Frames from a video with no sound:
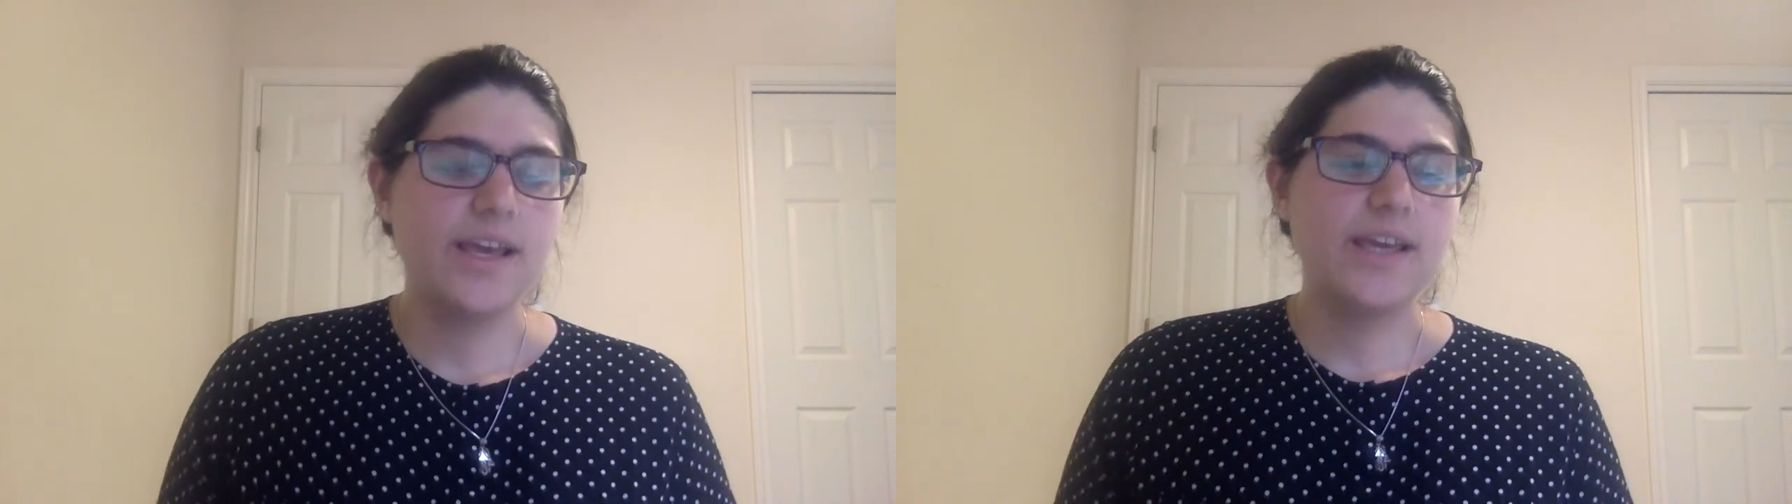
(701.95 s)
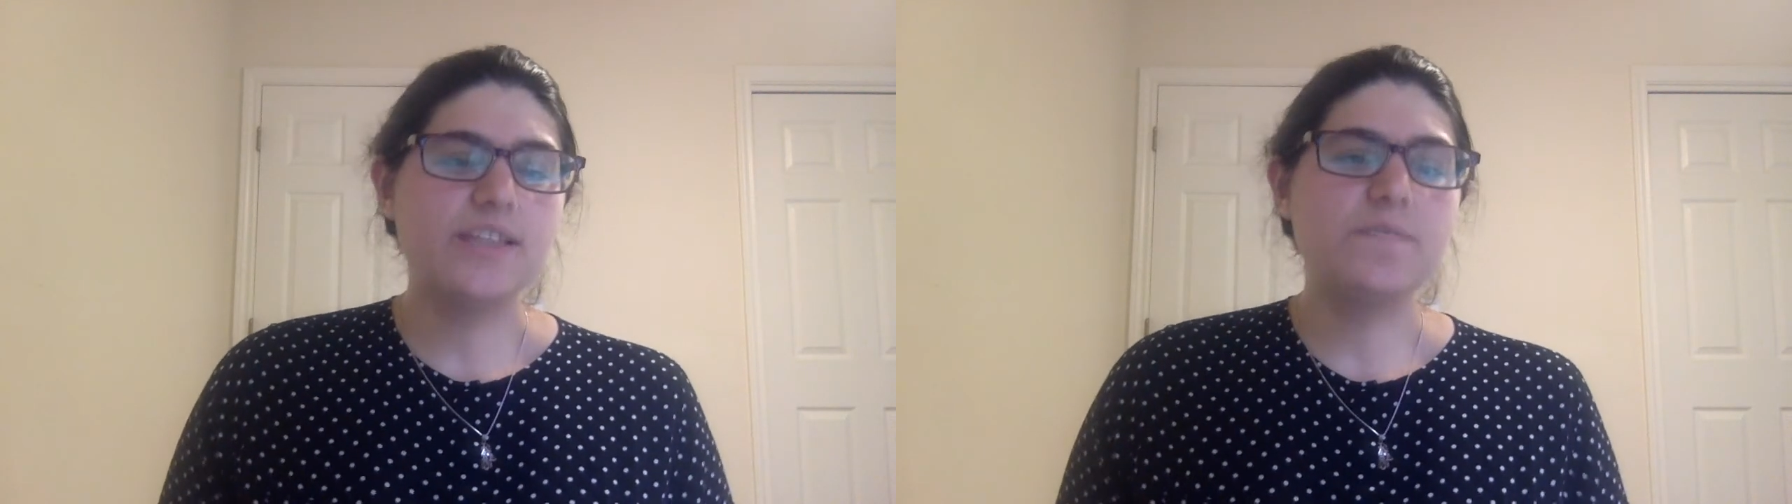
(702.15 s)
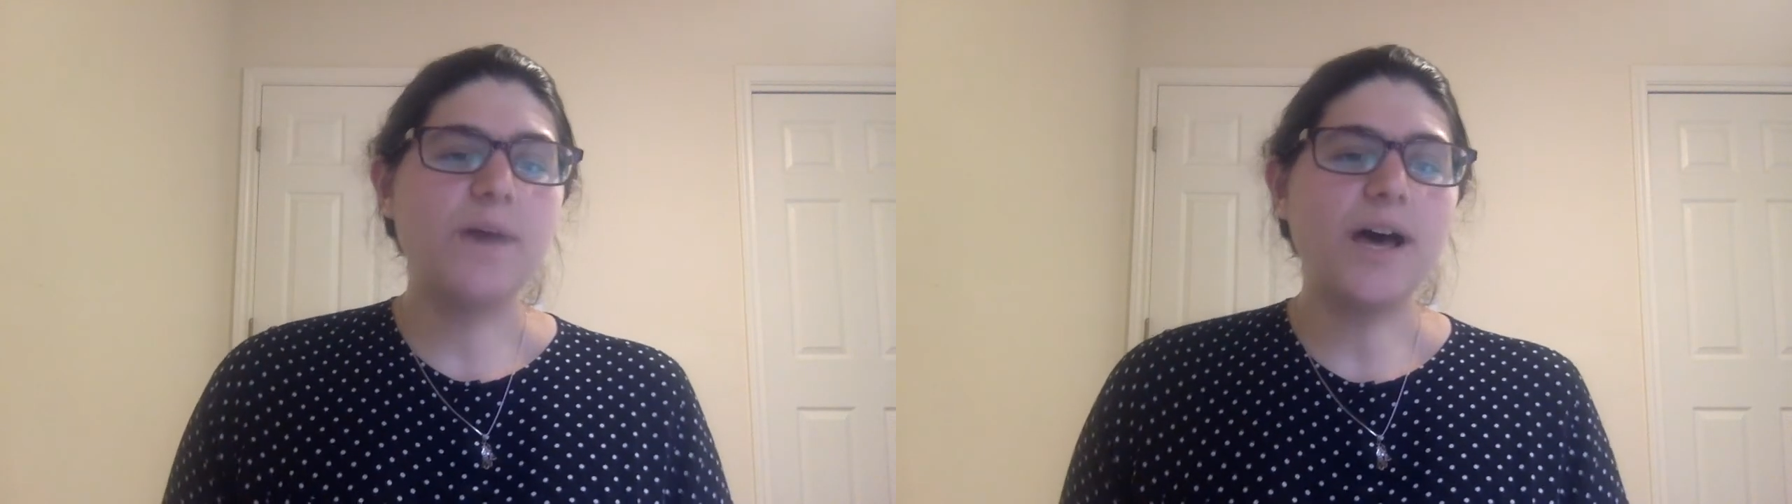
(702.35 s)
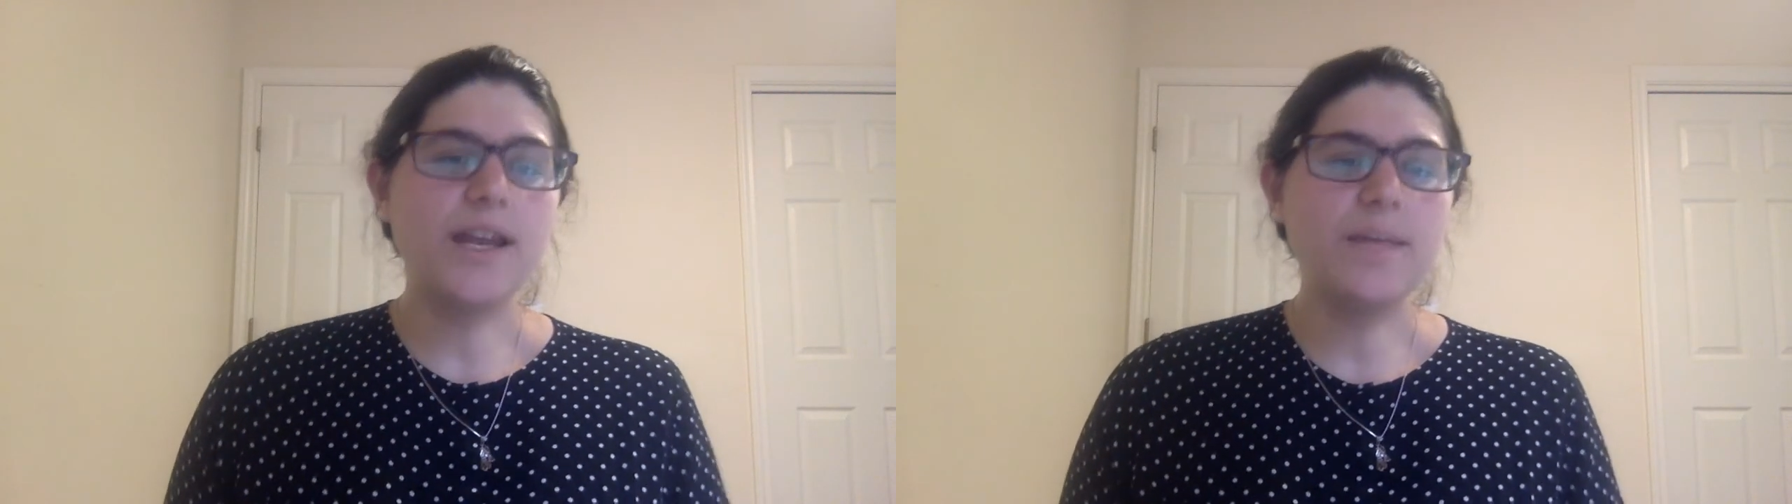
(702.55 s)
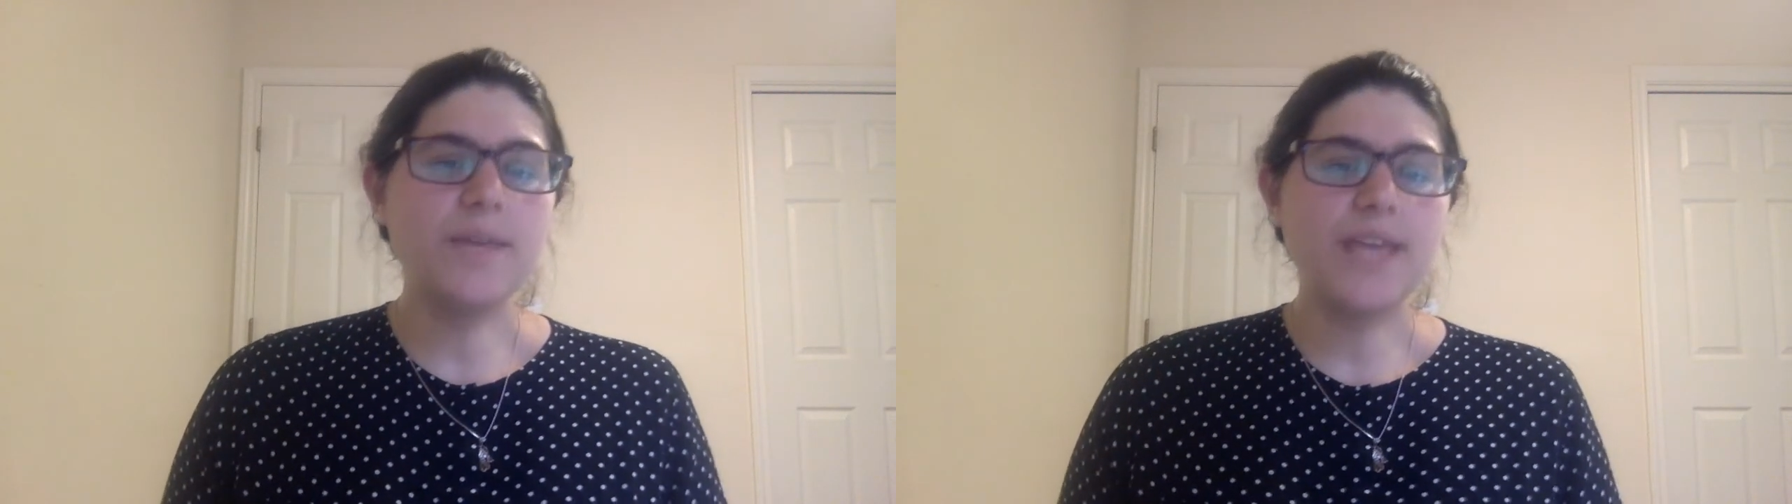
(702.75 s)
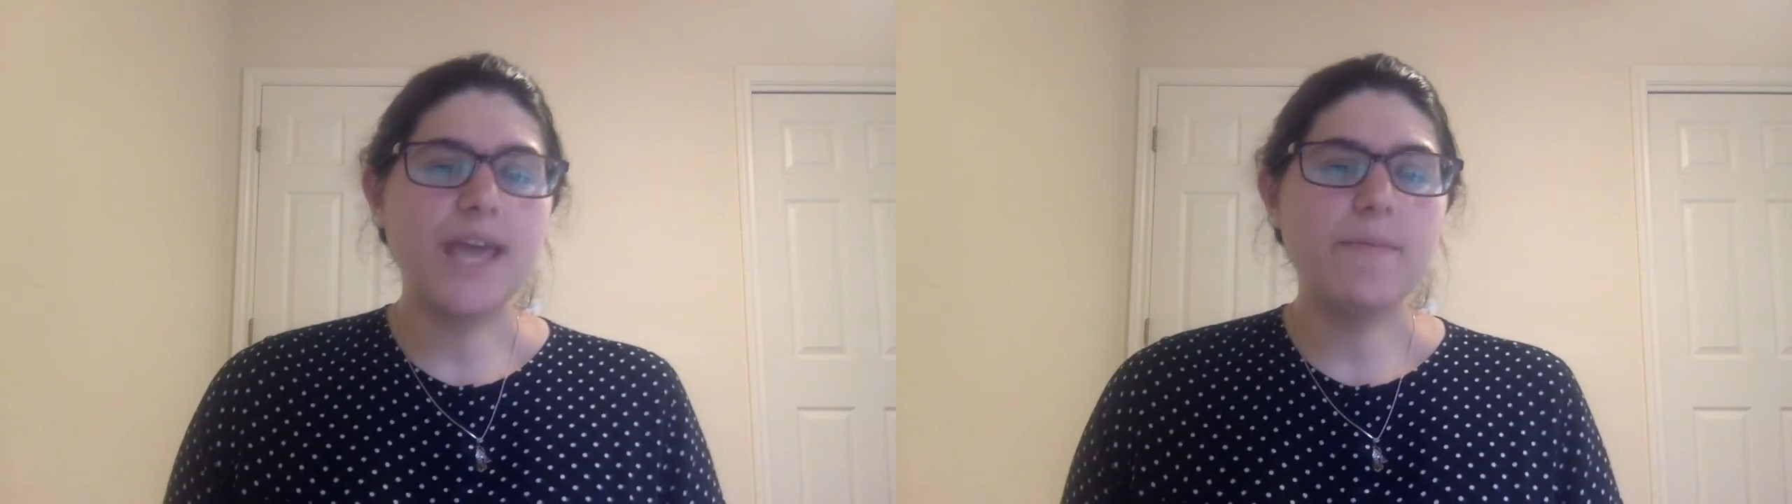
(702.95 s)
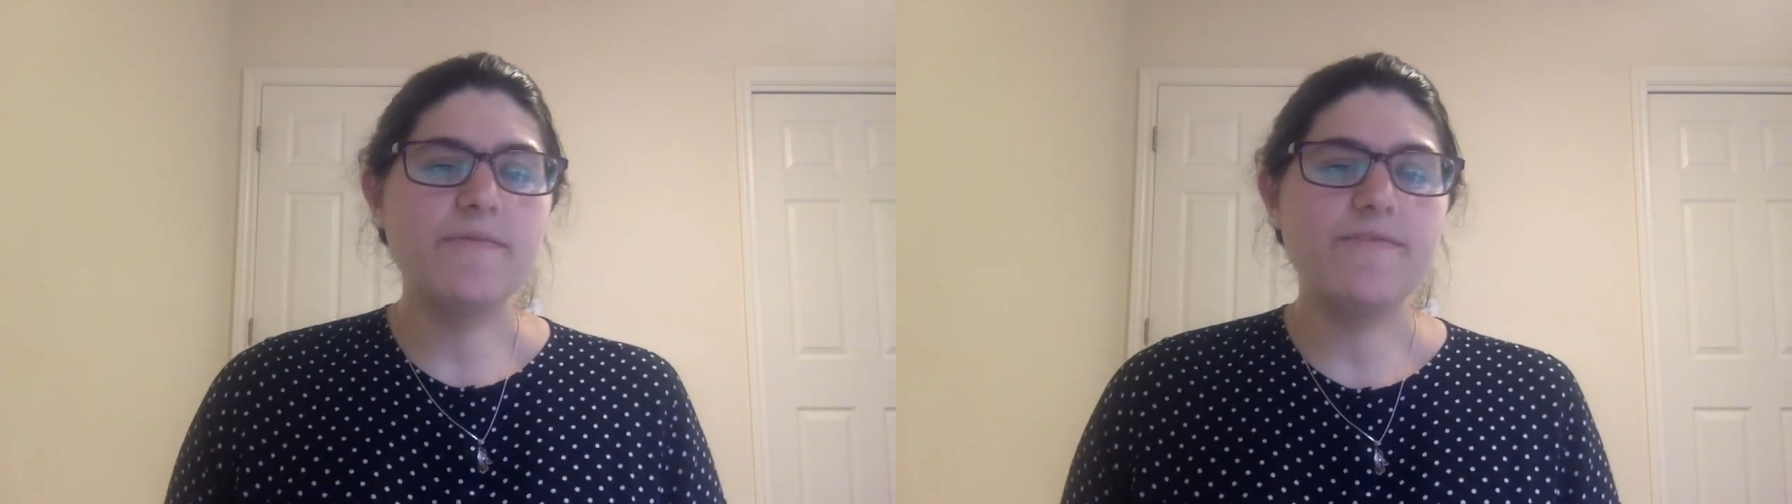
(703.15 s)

His body became